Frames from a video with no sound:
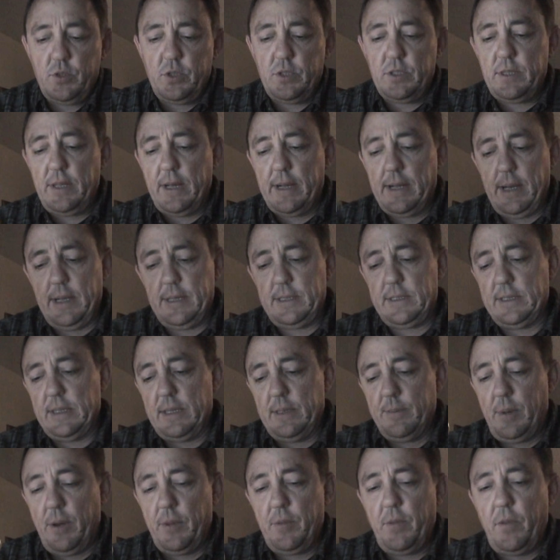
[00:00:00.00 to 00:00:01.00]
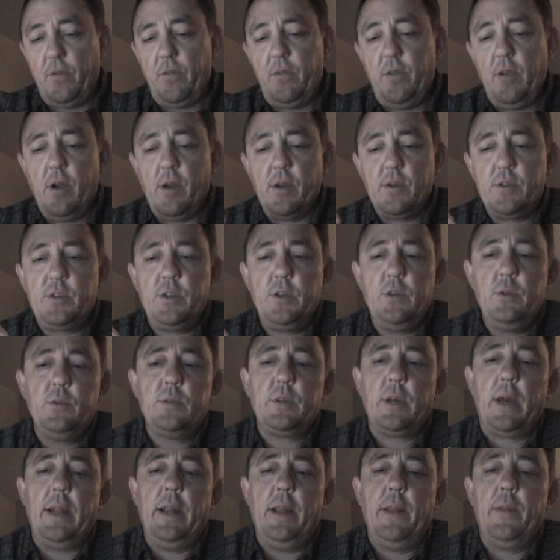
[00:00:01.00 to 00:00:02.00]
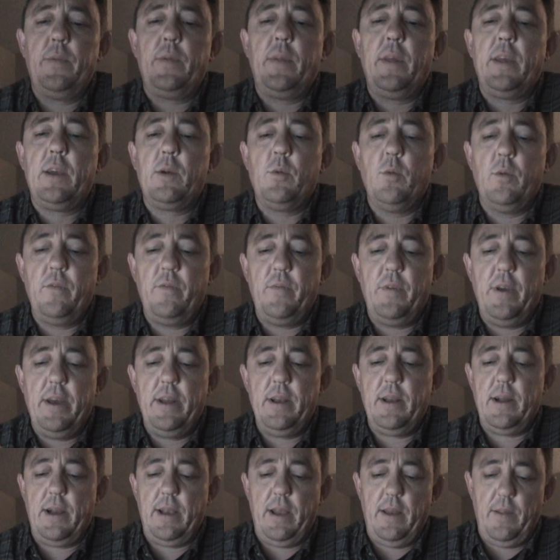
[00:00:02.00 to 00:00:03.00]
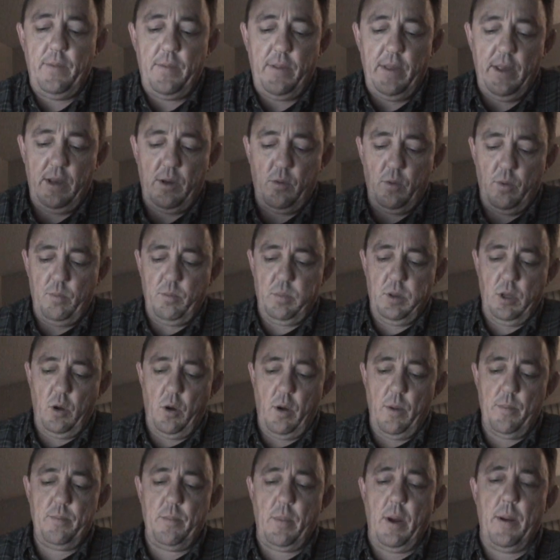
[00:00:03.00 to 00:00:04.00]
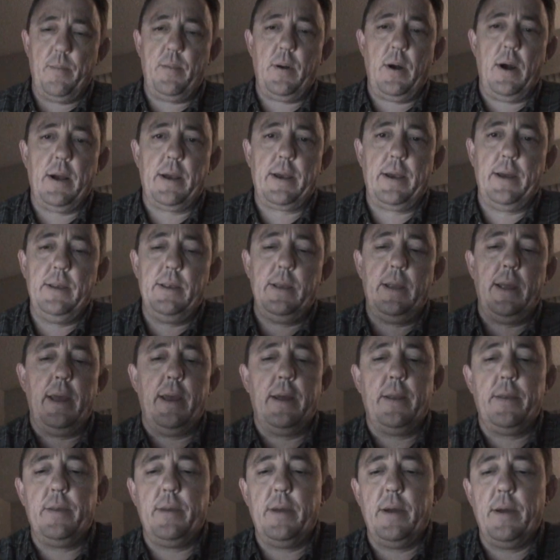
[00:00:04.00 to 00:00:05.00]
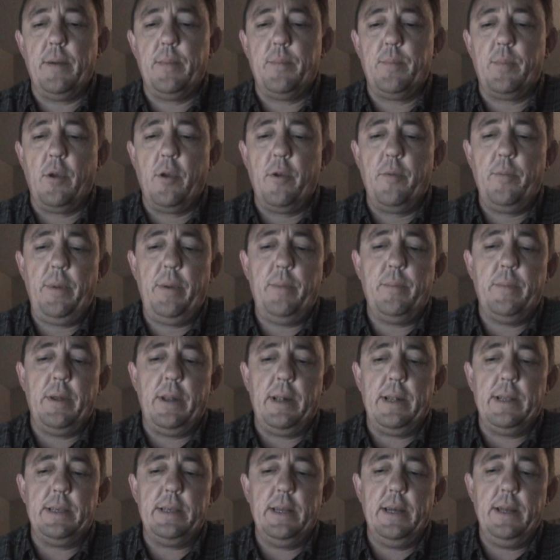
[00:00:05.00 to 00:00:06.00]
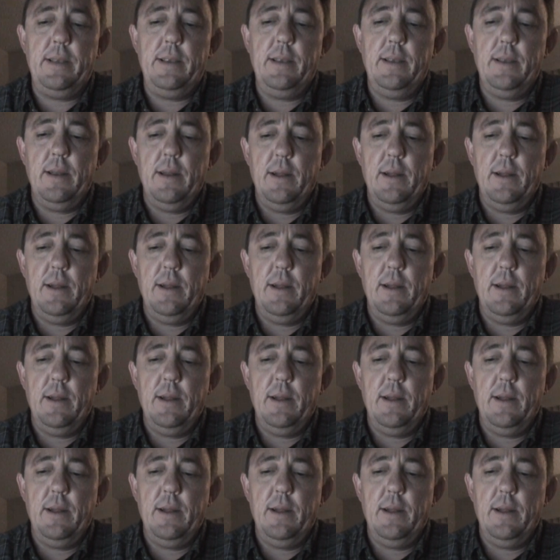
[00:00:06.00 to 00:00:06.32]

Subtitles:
Just like I said about the CR2s, I didn't think it would vent, I didn't think it would blow up in my pocket and burn me, but it did.